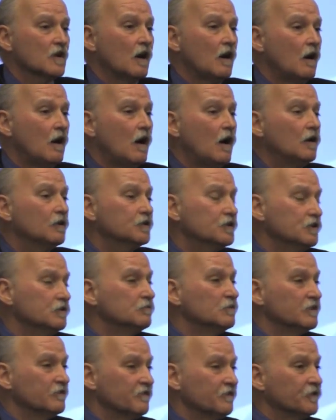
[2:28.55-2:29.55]
all
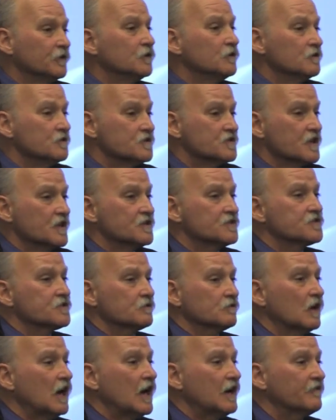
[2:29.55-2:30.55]
human foods is
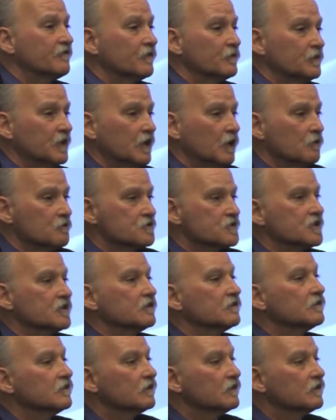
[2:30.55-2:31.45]
derived from the ocean.